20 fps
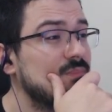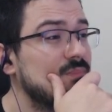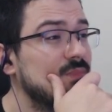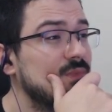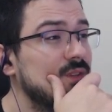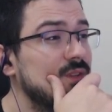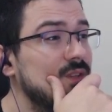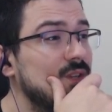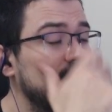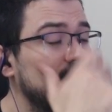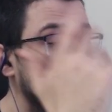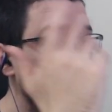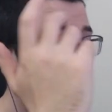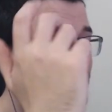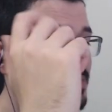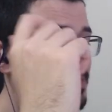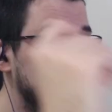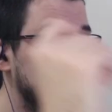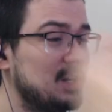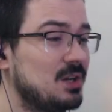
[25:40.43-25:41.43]
Yeah, 8
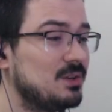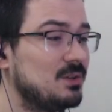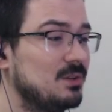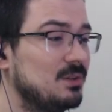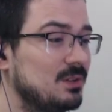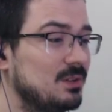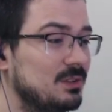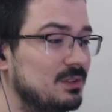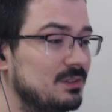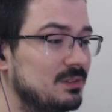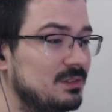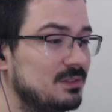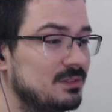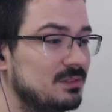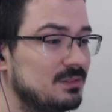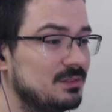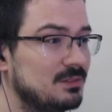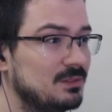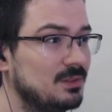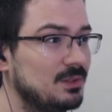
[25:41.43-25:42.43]
charcoal and...
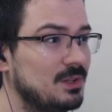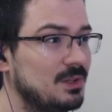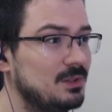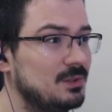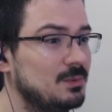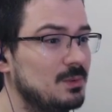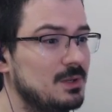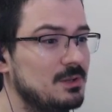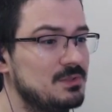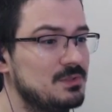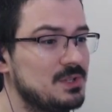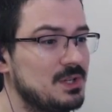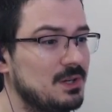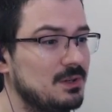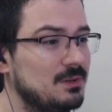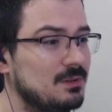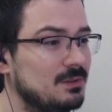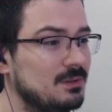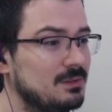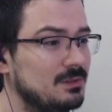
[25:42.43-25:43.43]
okay, 12
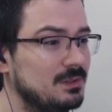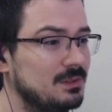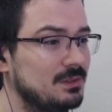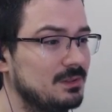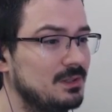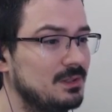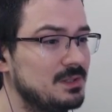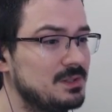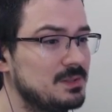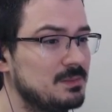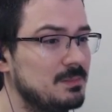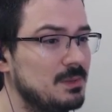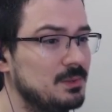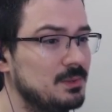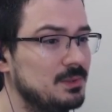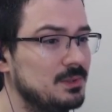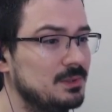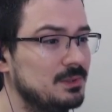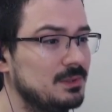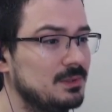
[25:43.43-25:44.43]
charcoal and that's about
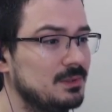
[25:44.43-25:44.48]
it.